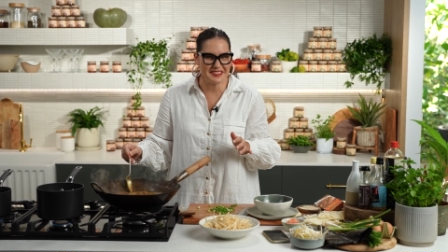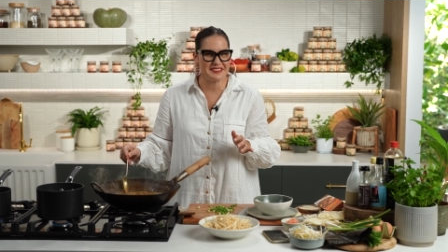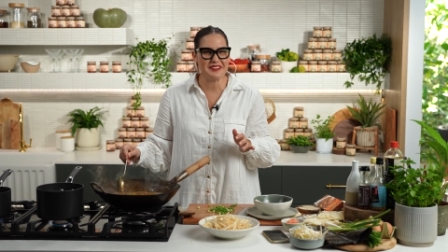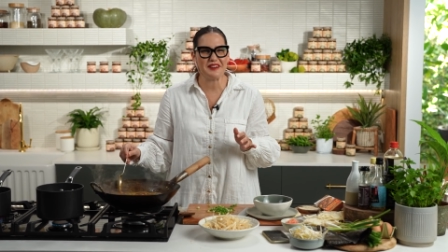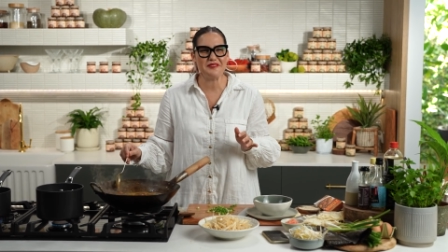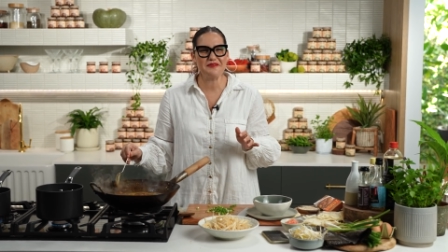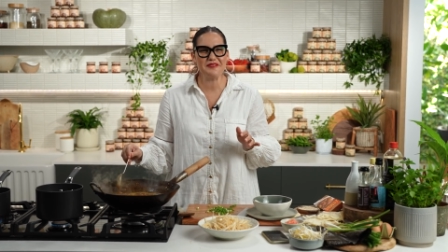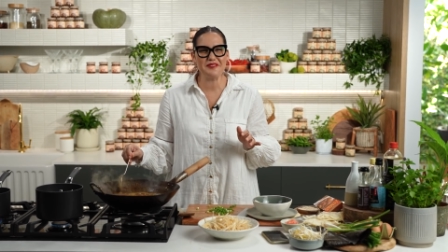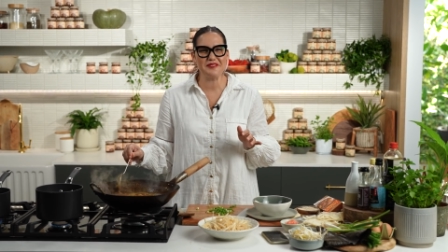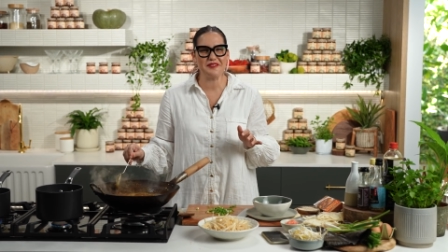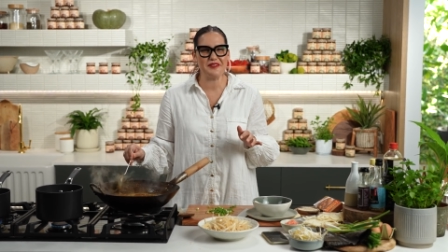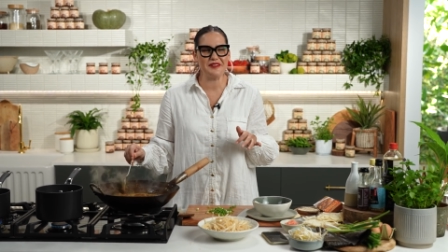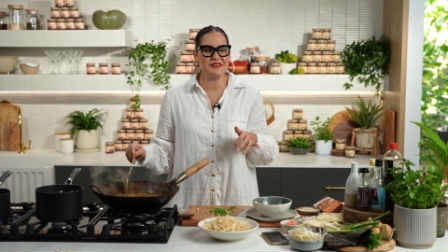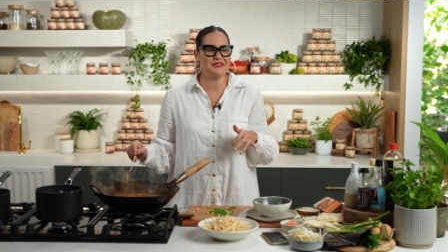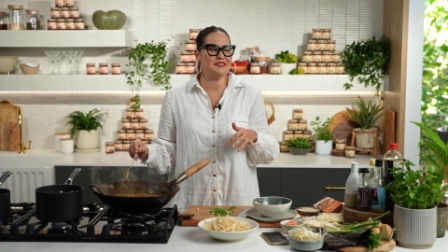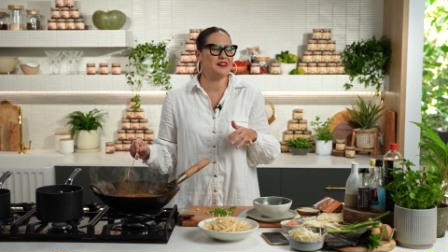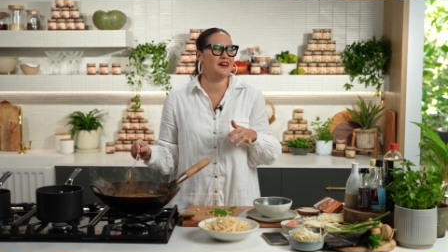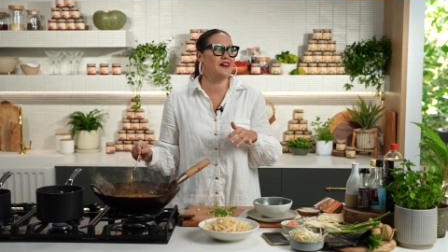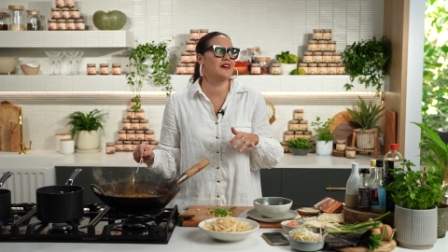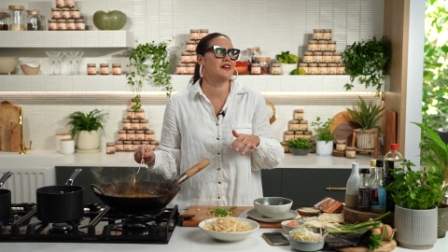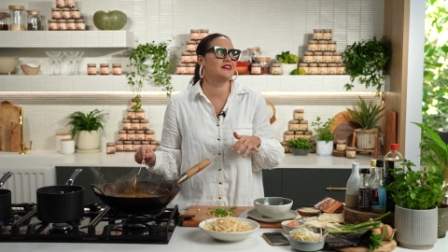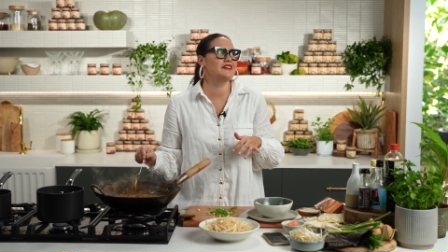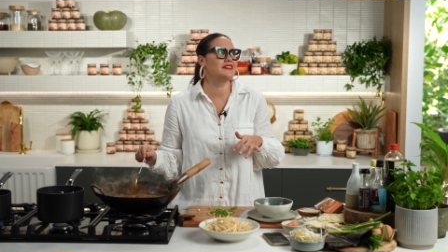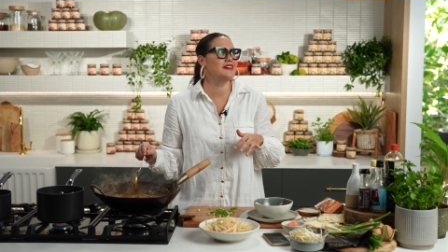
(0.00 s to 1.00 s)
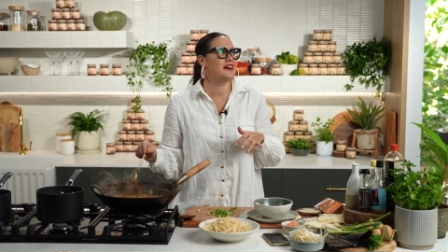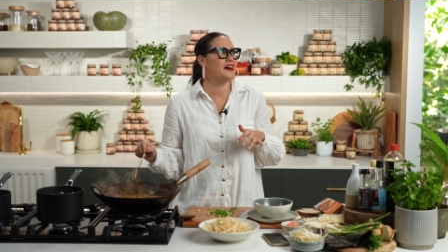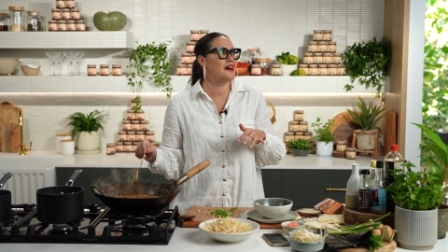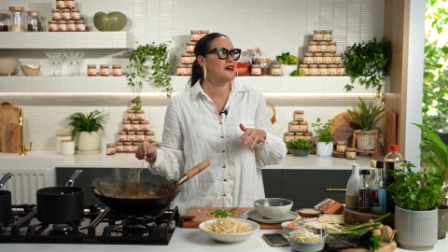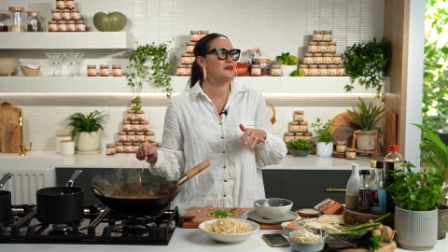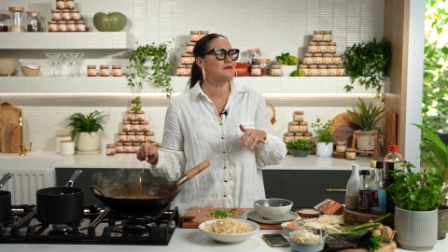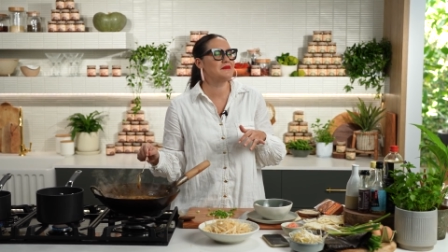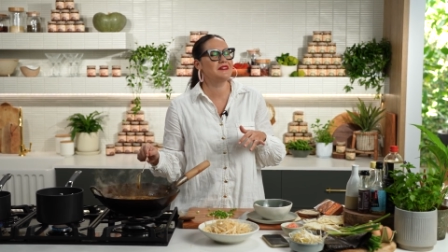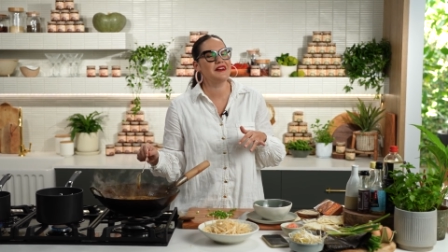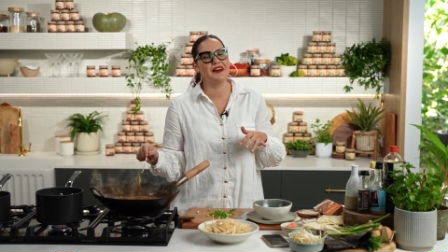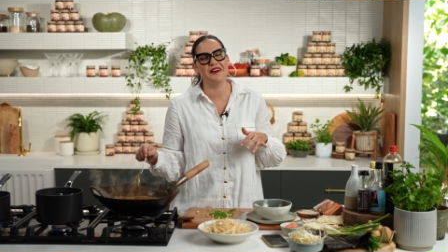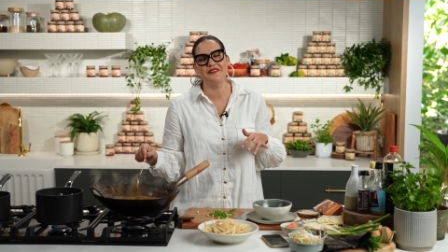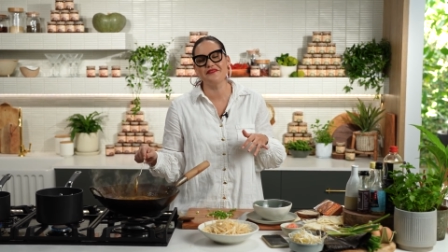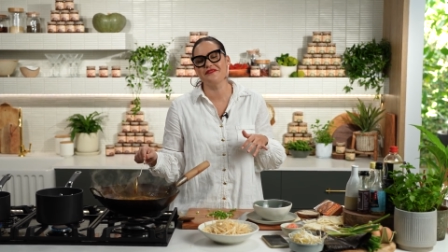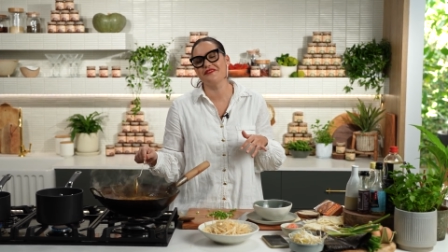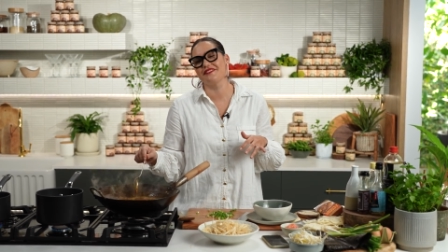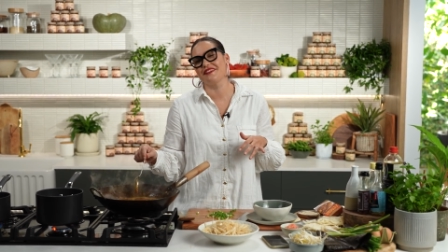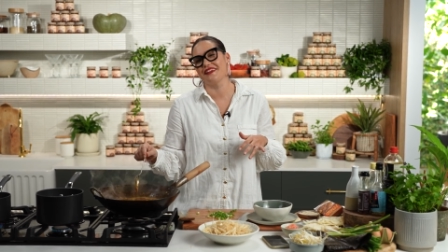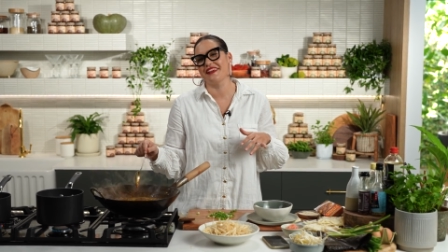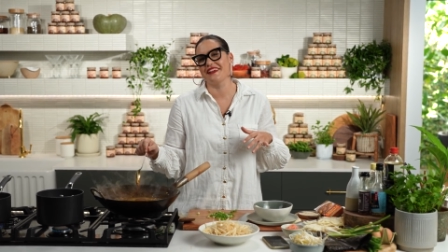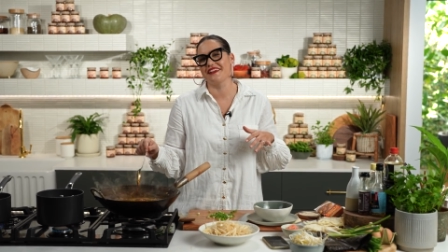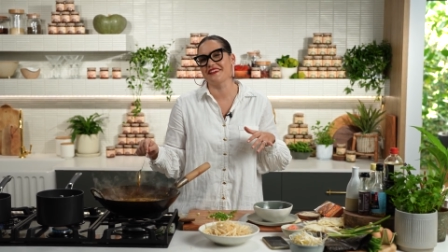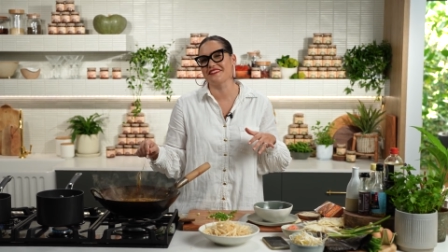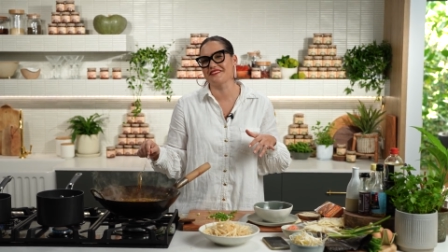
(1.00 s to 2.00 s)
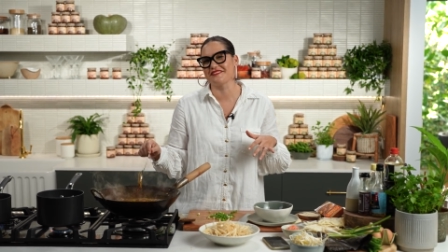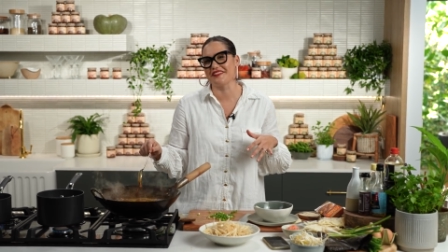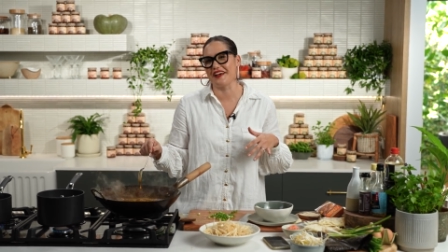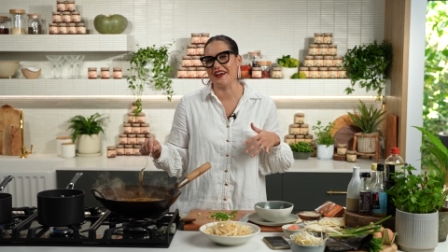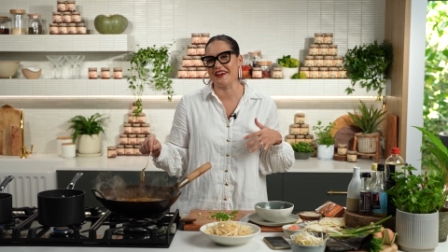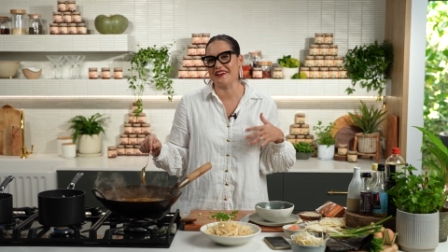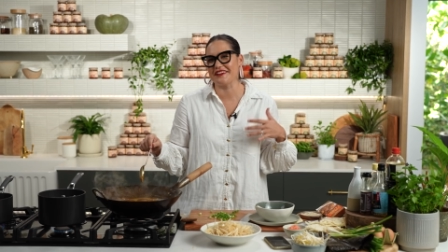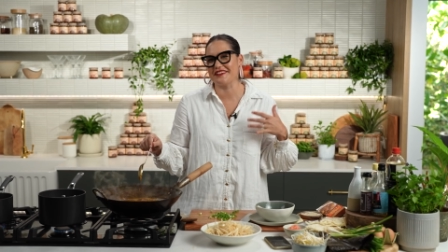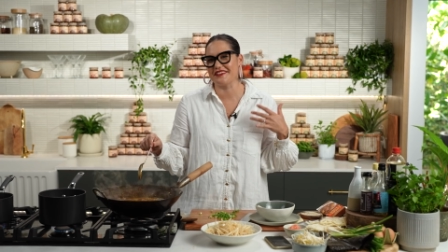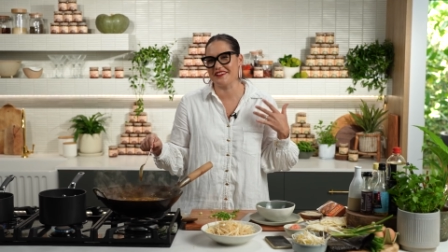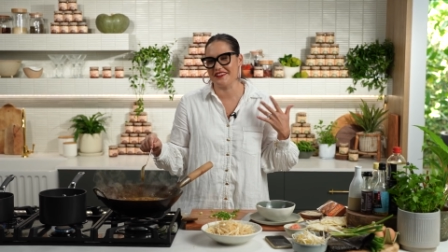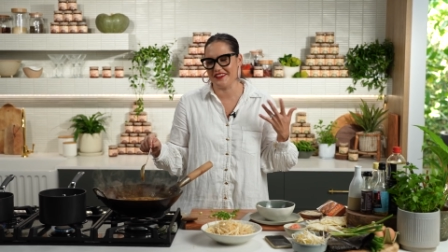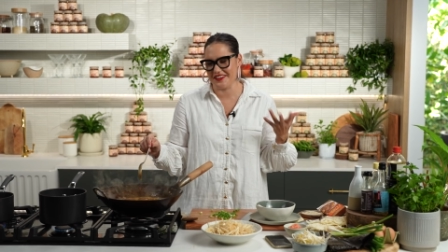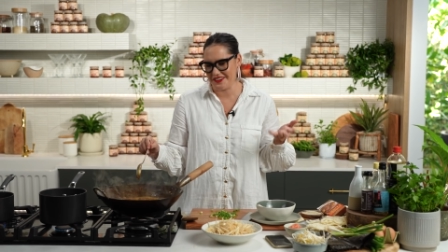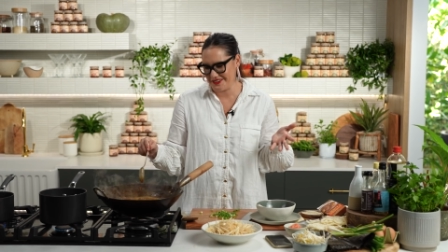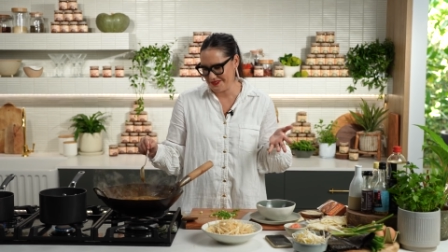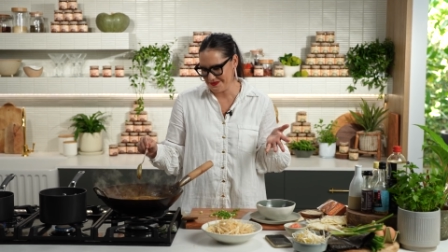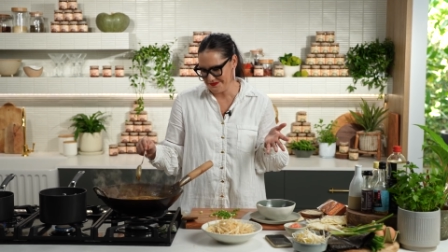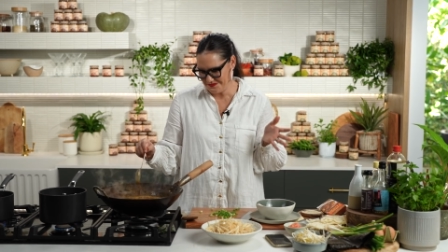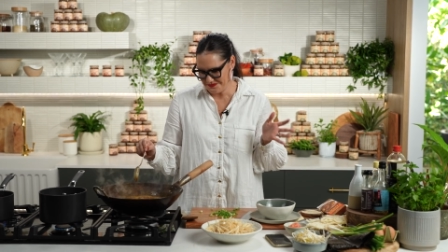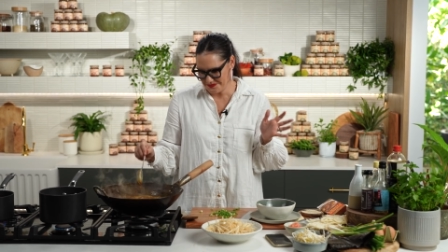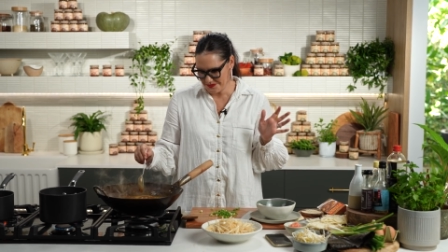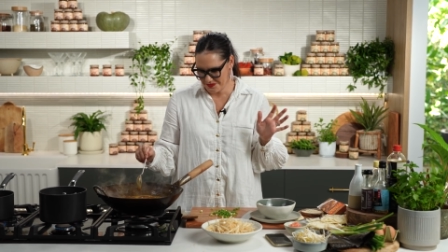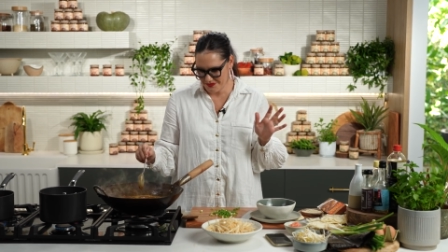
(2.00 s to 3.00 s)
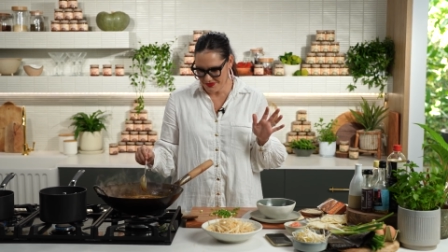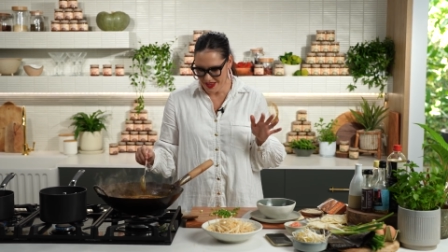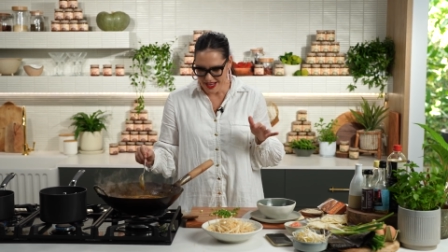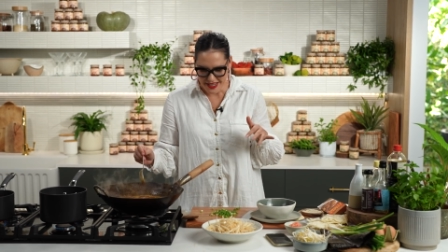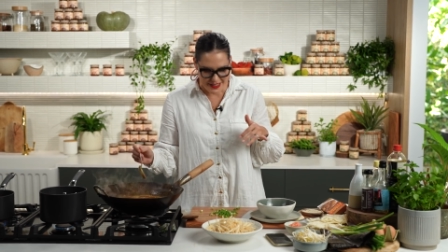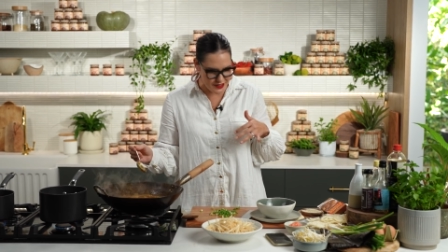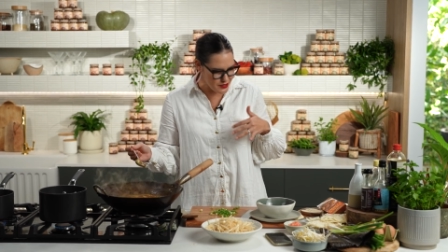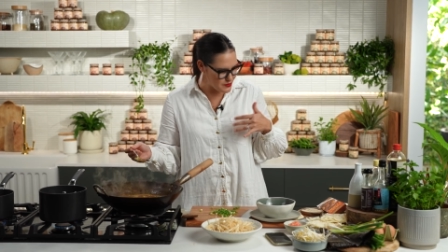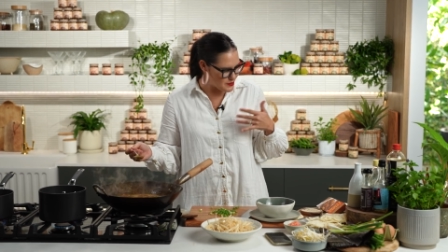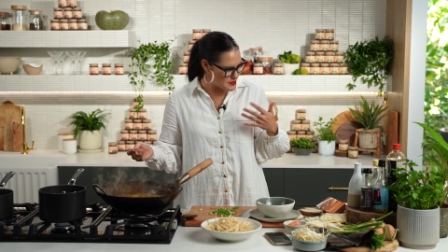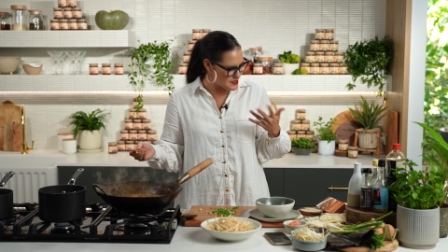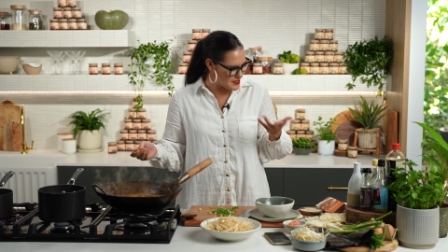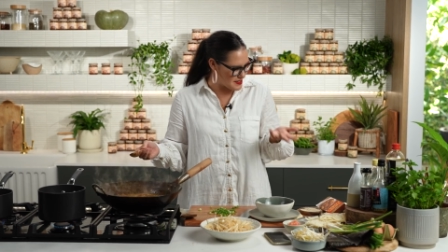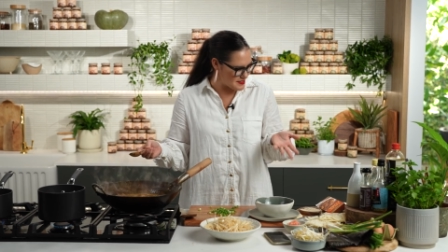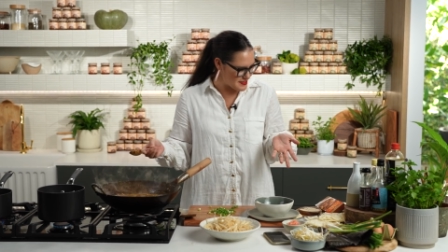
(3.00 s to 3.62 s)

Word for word: just like one of those, oh, yum, comforting, like, uh, it's almost